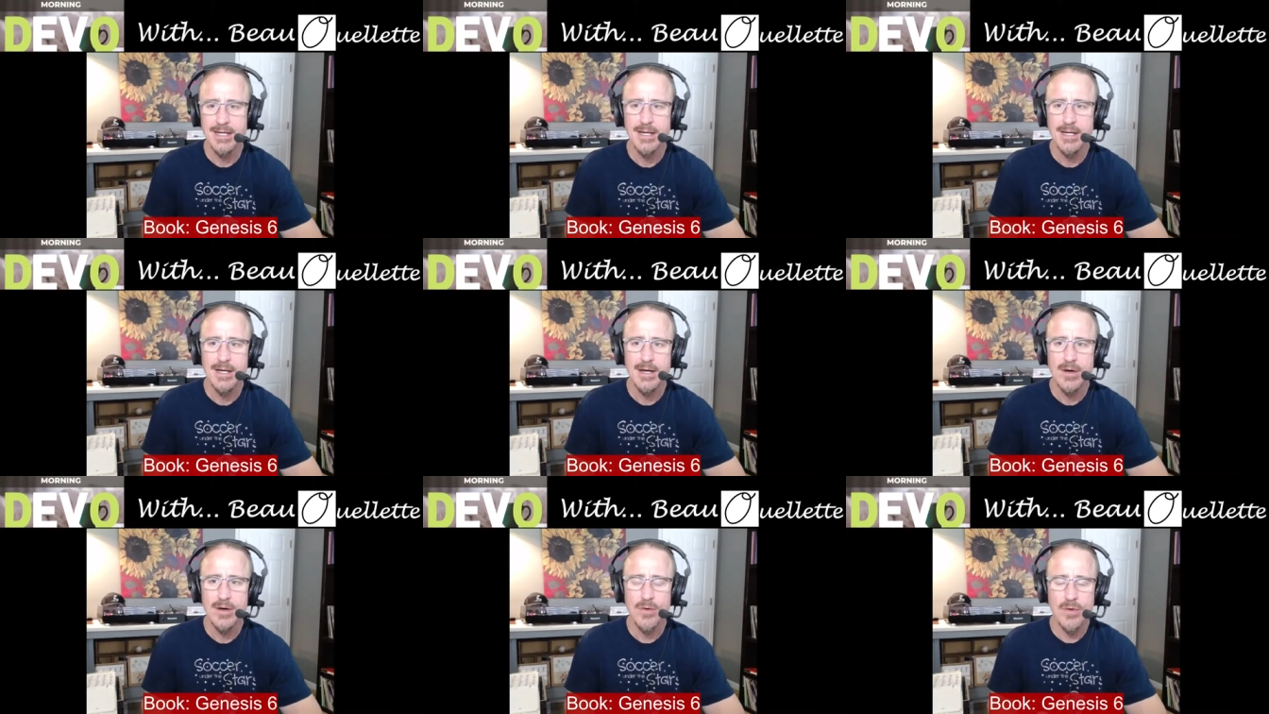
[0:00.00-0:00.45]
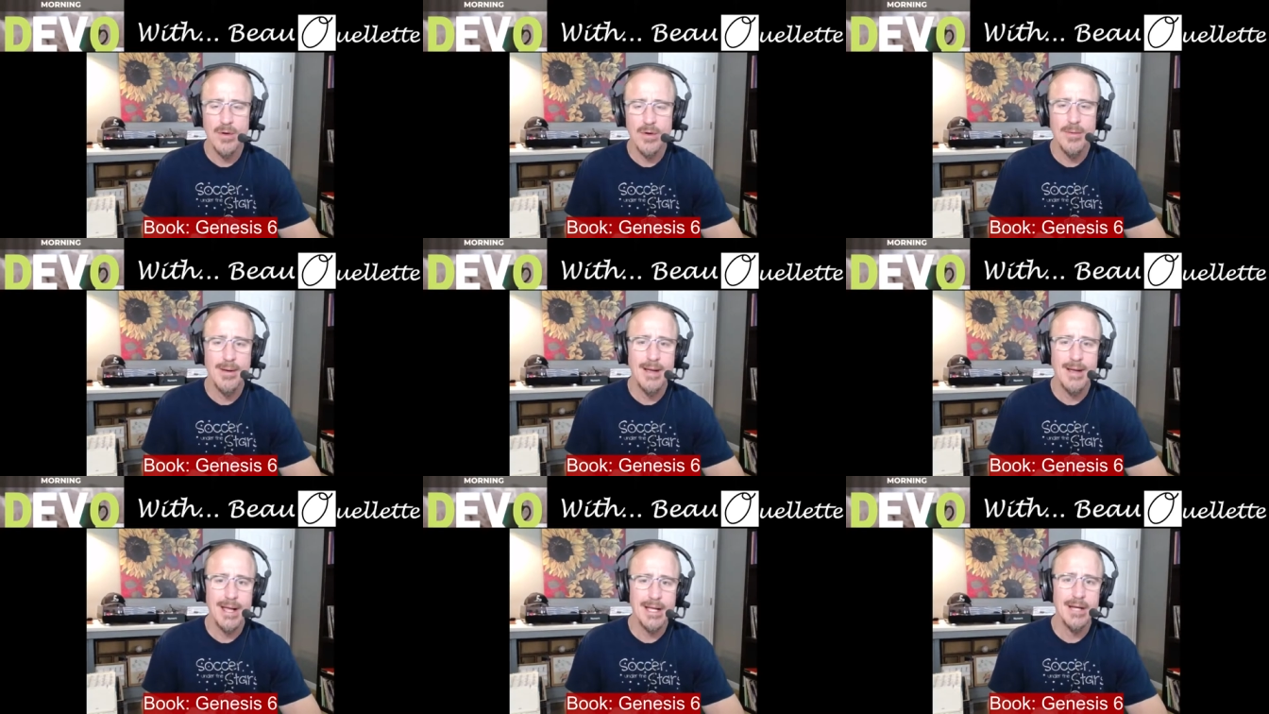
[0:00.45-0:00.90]
Or am
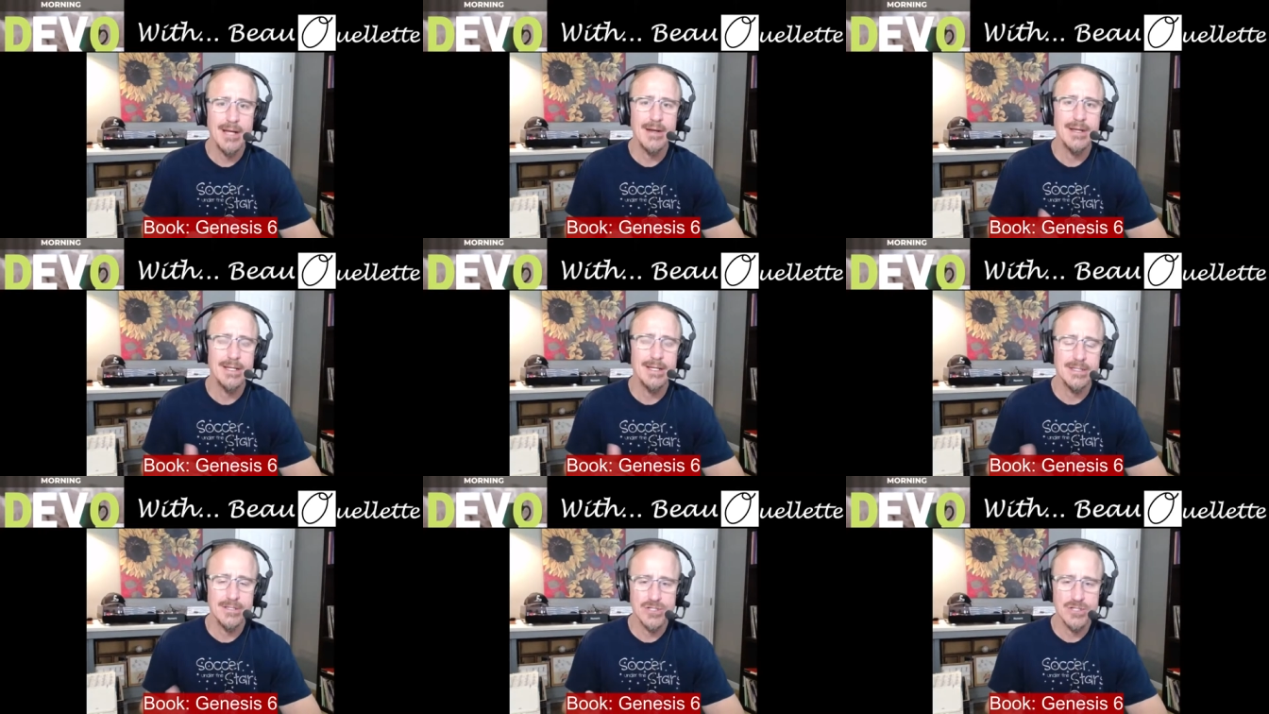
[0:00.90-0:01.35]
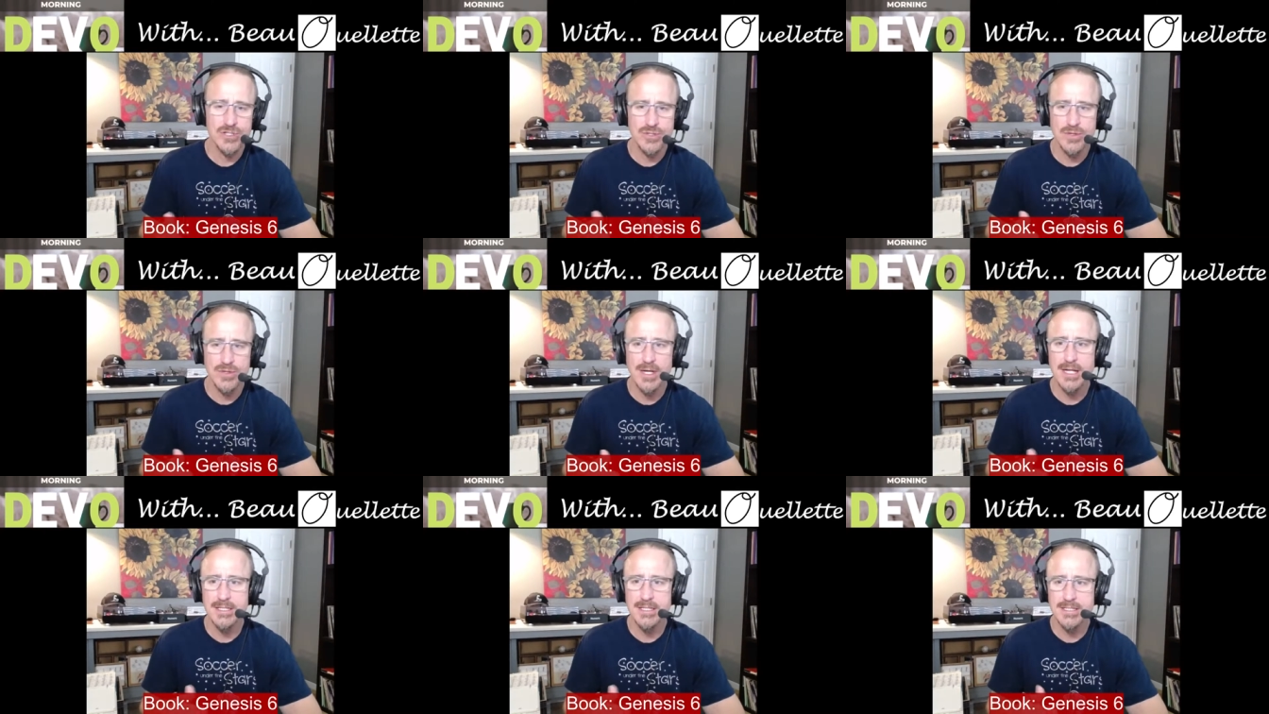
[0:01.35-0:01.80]
I going to
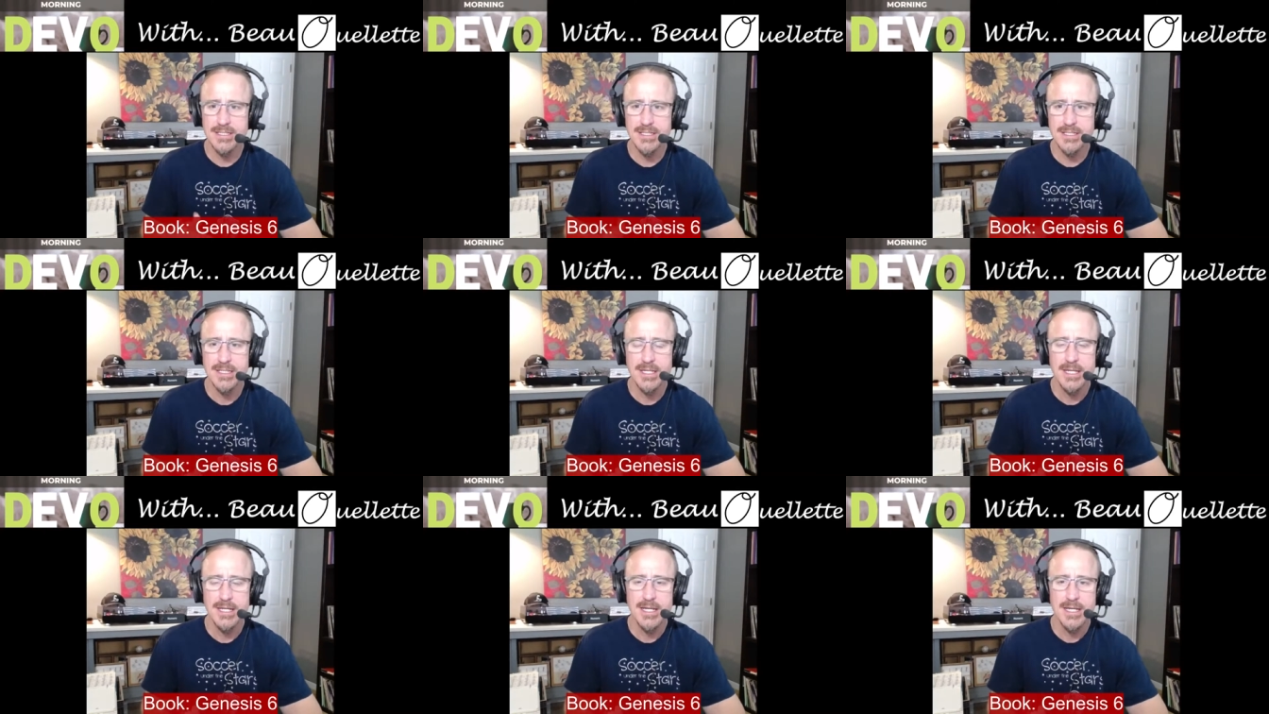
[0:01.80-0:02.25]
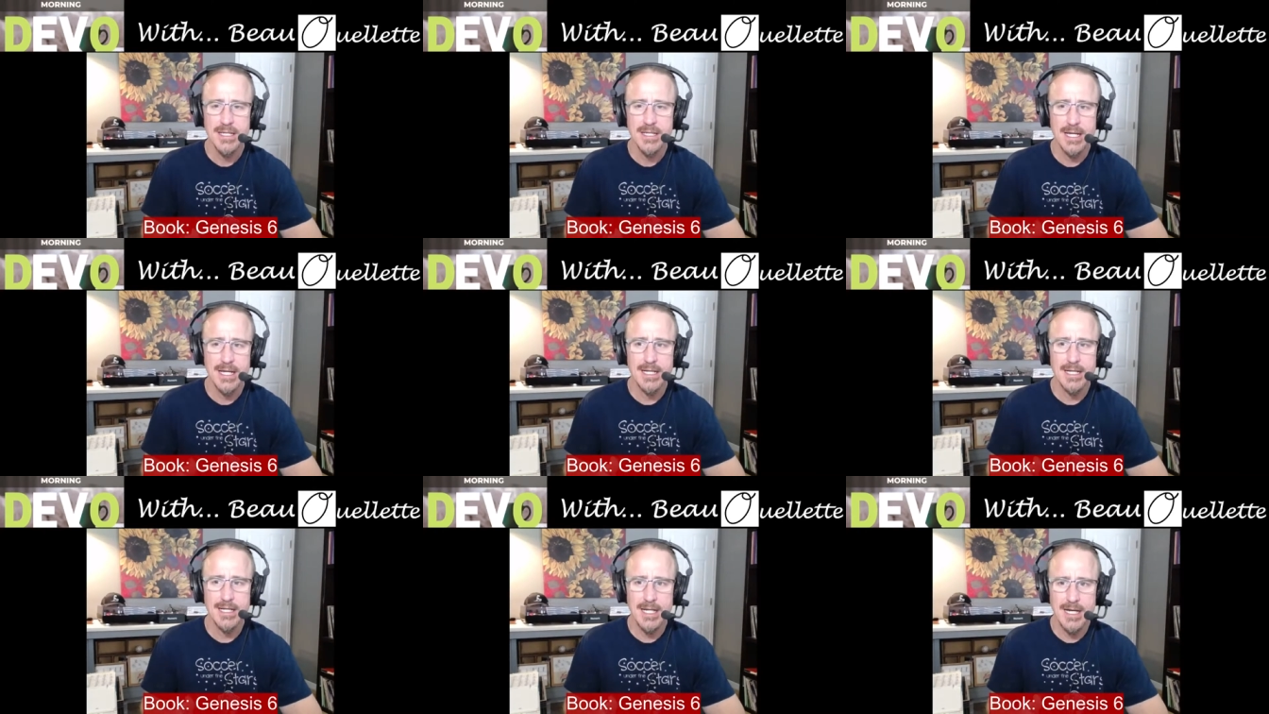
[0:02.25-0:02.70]
trust
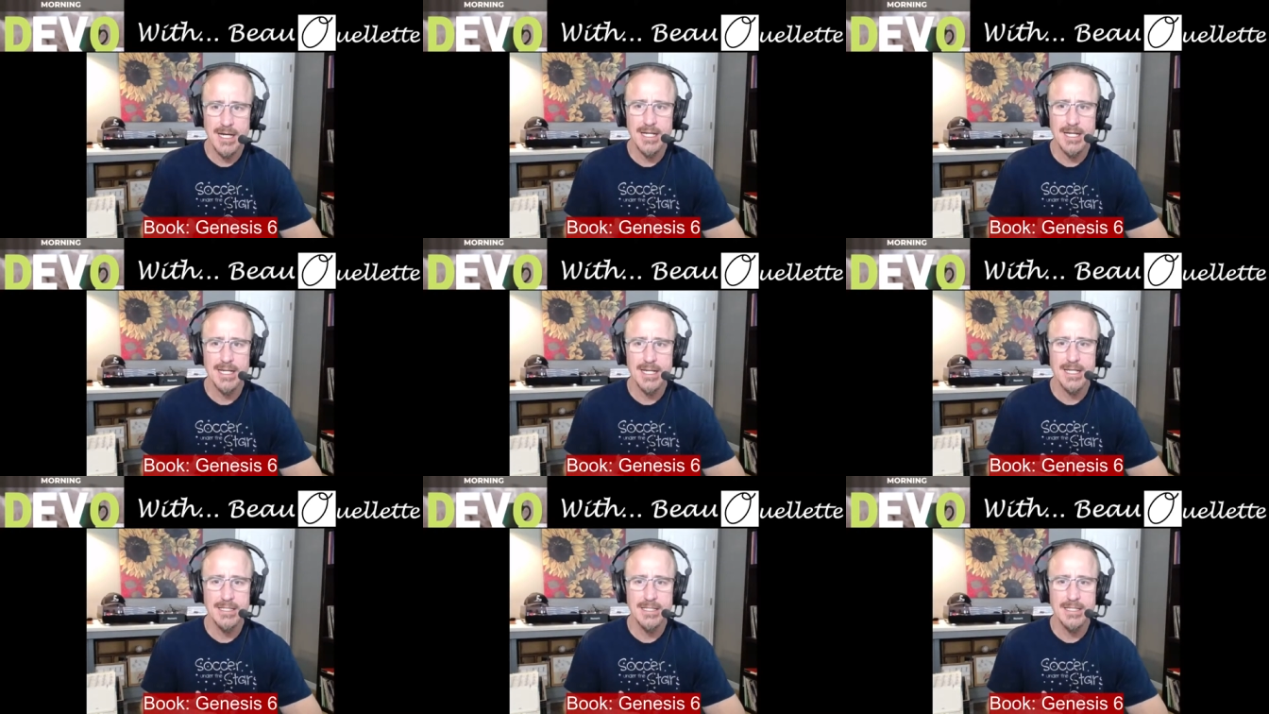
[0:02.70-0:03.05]
that God